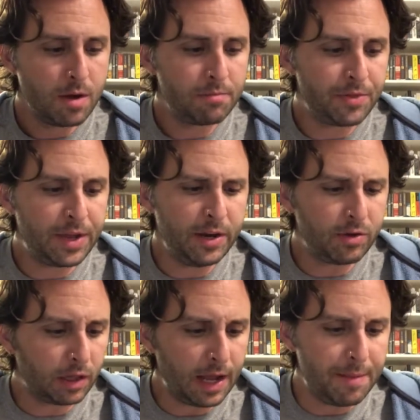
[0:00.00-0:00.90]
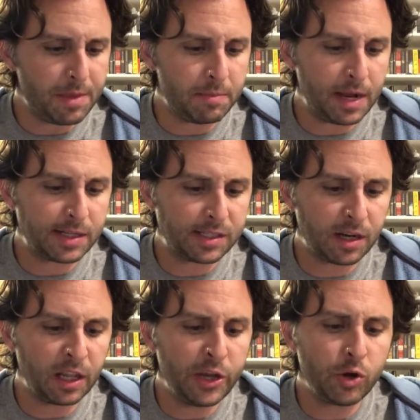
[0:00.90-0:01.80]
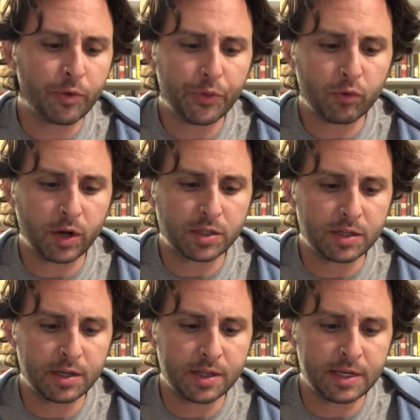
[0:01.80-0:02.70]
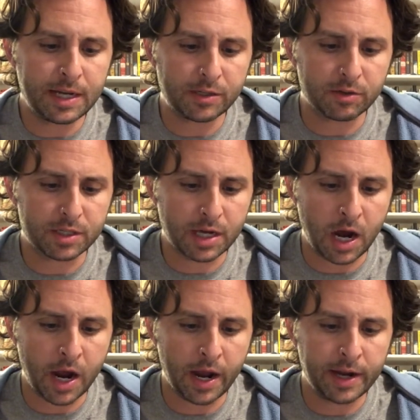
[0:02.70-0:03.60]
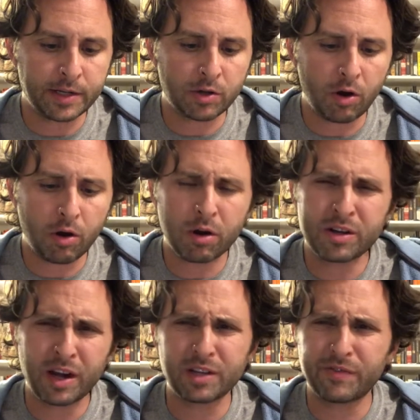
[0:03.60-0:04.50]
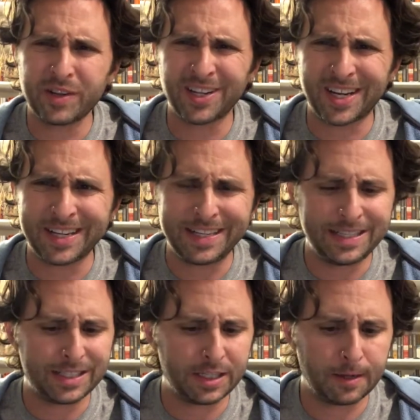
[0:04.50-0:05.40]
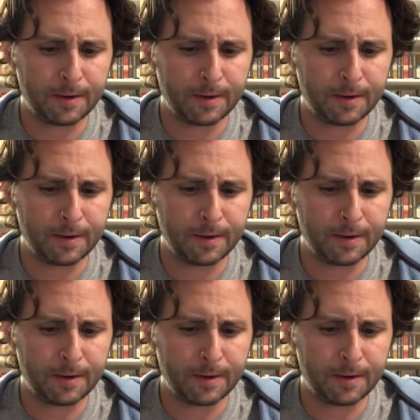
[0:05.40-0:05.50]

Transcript: But then you climb them and suddenly you're thrust into the desert sky and it's hard not to feel uneasy.